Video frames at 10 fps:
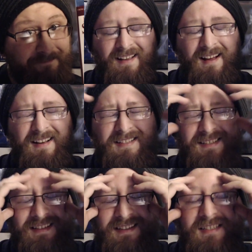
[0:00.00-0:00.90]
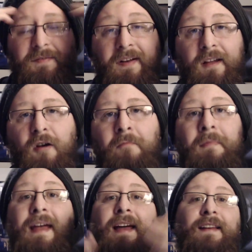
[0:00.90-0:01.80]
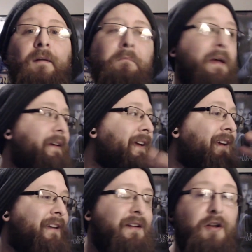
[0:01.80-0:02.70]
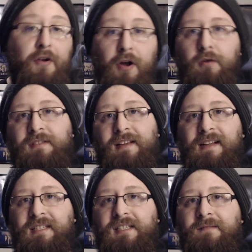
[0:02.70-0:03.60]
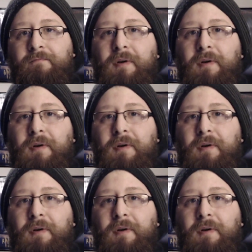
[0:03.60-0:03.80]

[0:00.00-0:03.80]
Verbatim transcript: Guys, this video may end up making no sense,